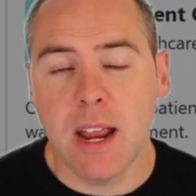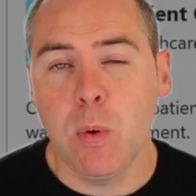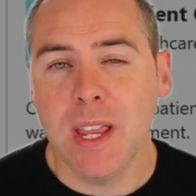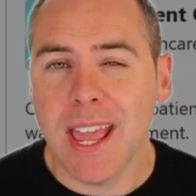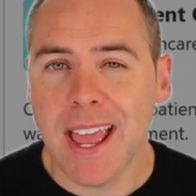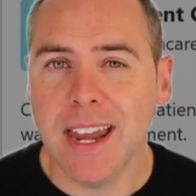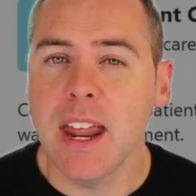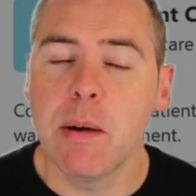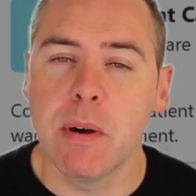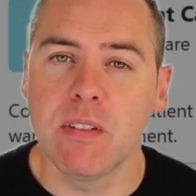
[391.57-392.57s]
Now we
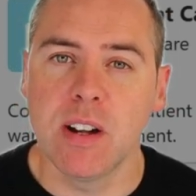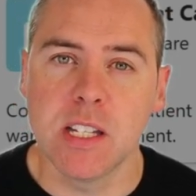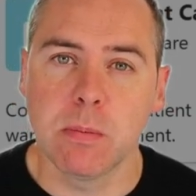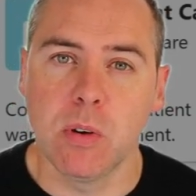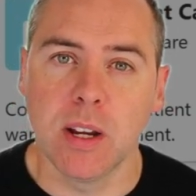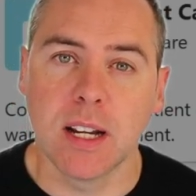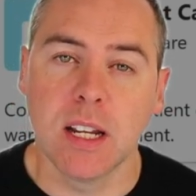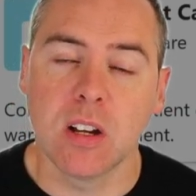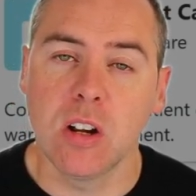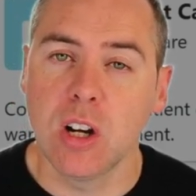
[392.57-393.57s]
can, however, at this point,
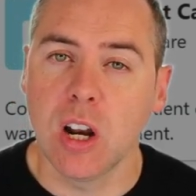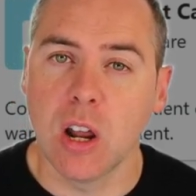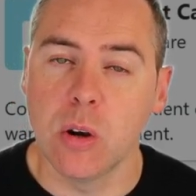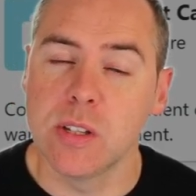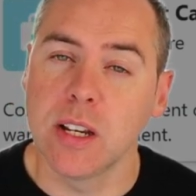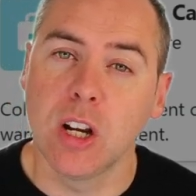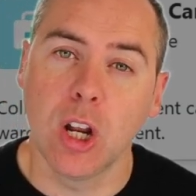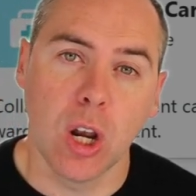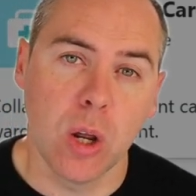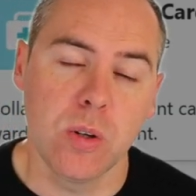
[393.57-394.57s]
click on close
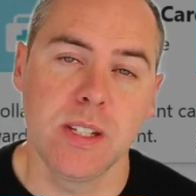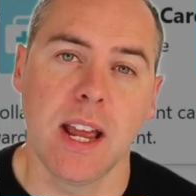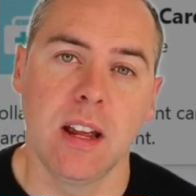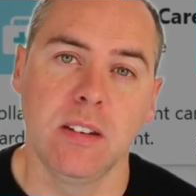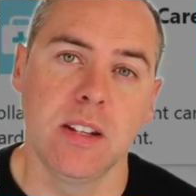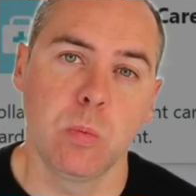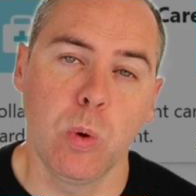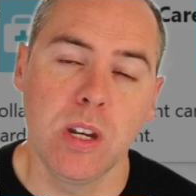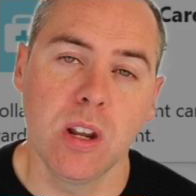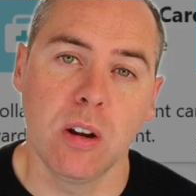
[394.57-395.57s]
and close down
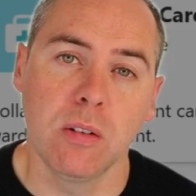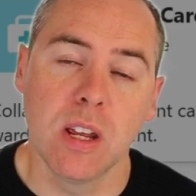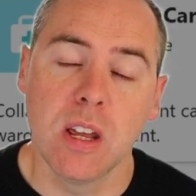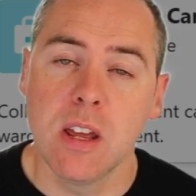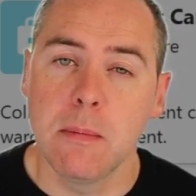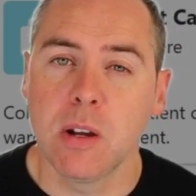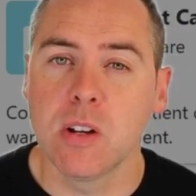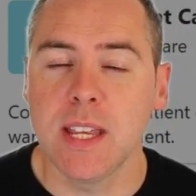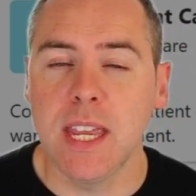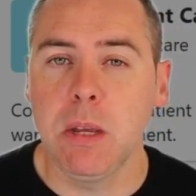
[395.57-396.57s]
this window,
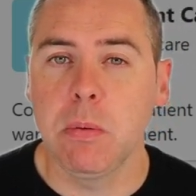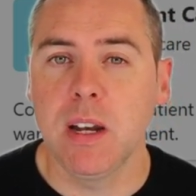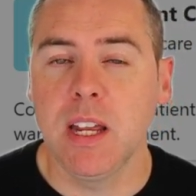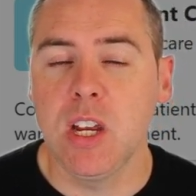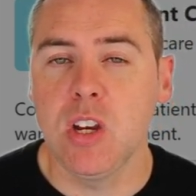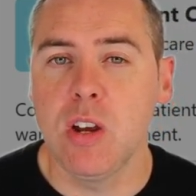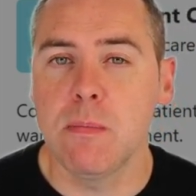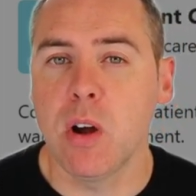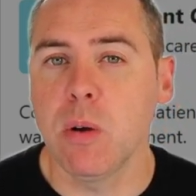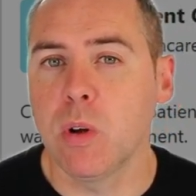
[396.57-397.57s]
because equally,
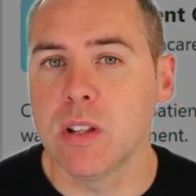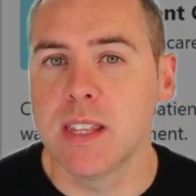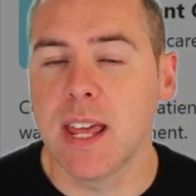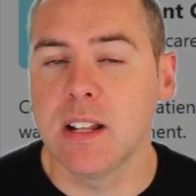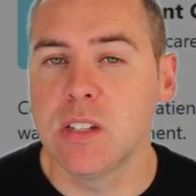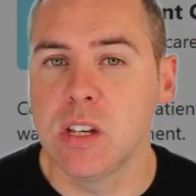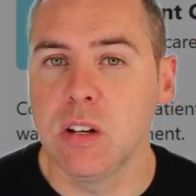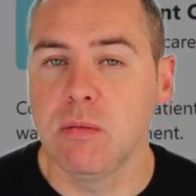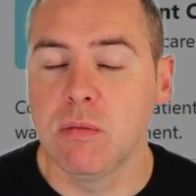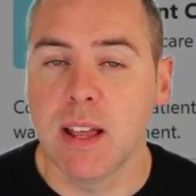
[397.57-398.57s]
you might want then
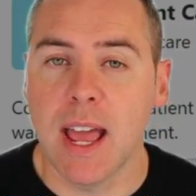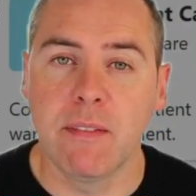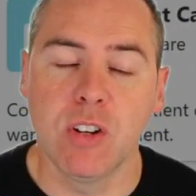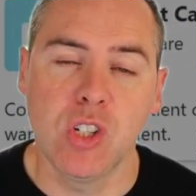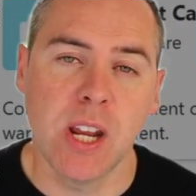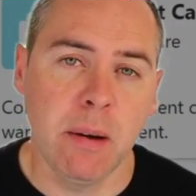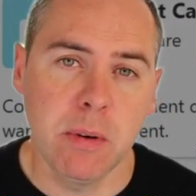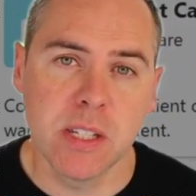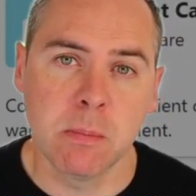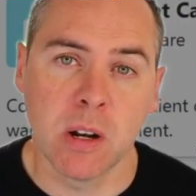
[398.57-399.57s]
to have a
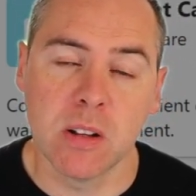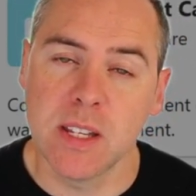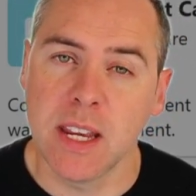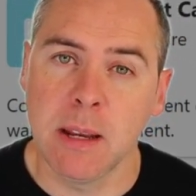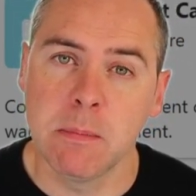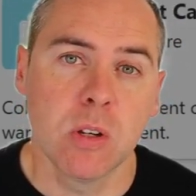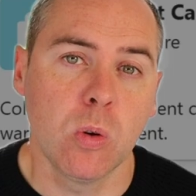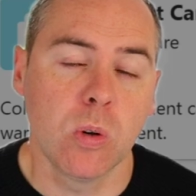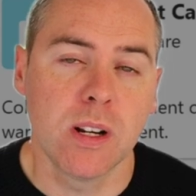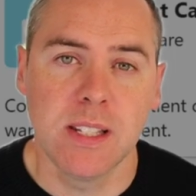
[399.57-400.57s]
chat with someone on
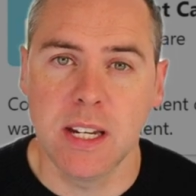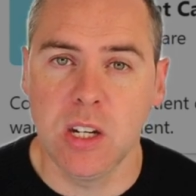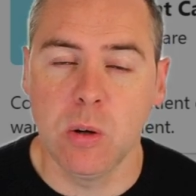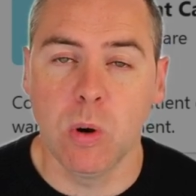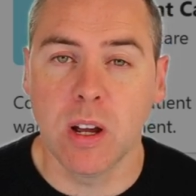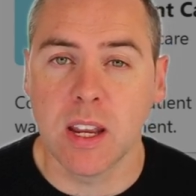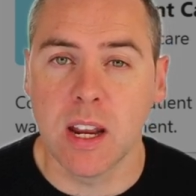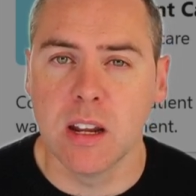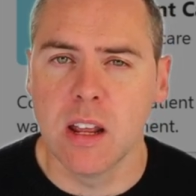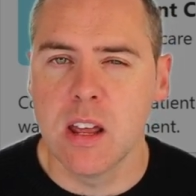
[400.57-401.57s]
Teams or continue
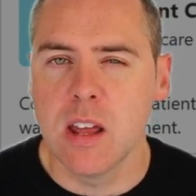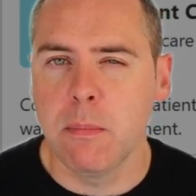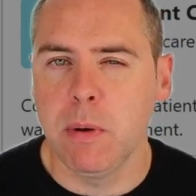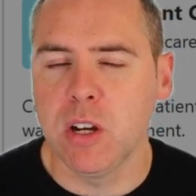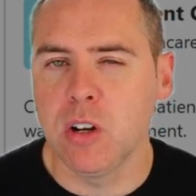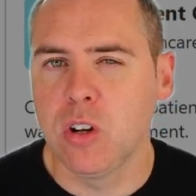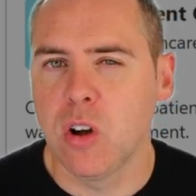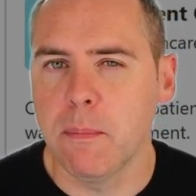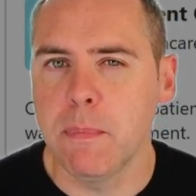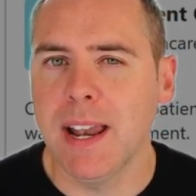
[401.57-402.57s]
working, but you can
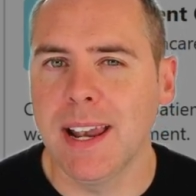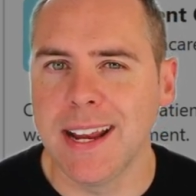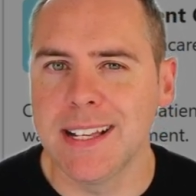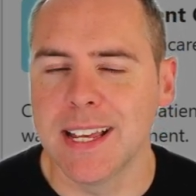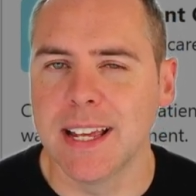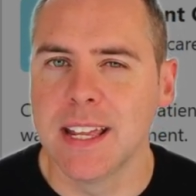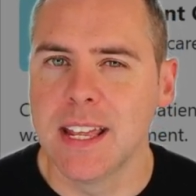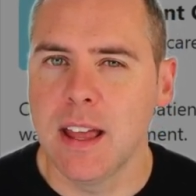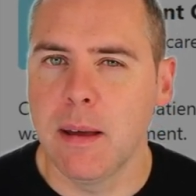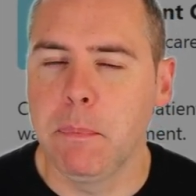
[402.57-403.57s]
come back later
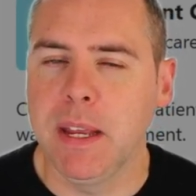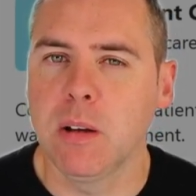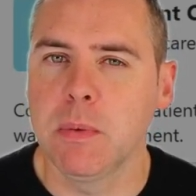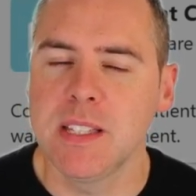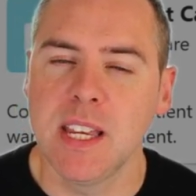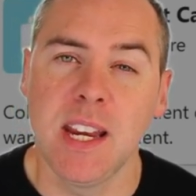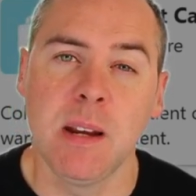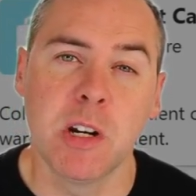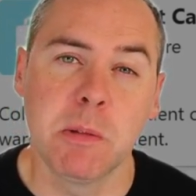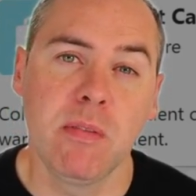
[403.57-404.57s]
and pick up the
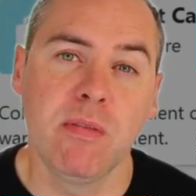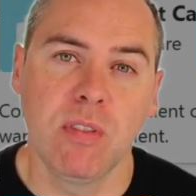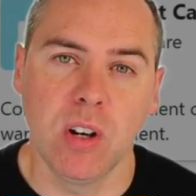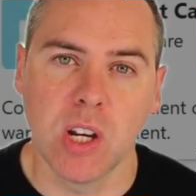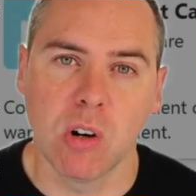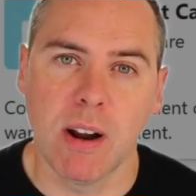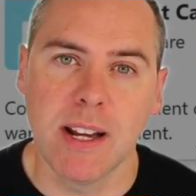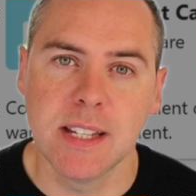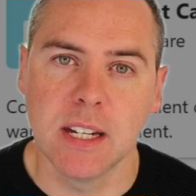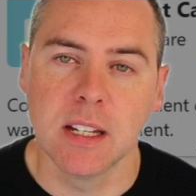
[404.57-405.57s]
team when it's been fully
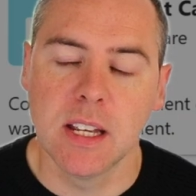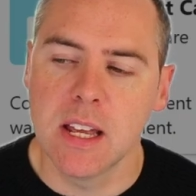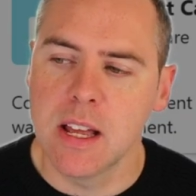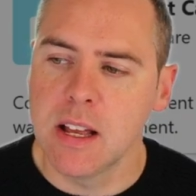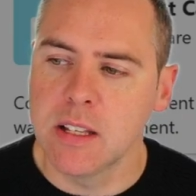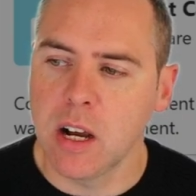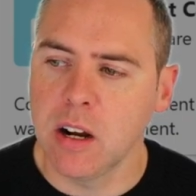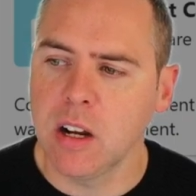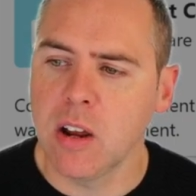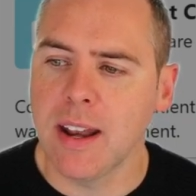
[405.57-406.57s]
created. So
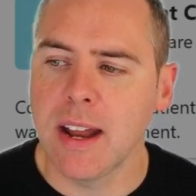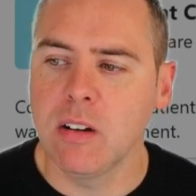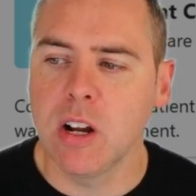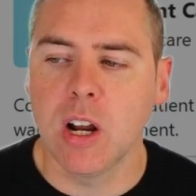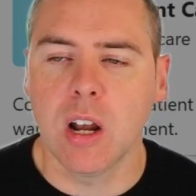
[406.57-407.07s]
I'm going to go down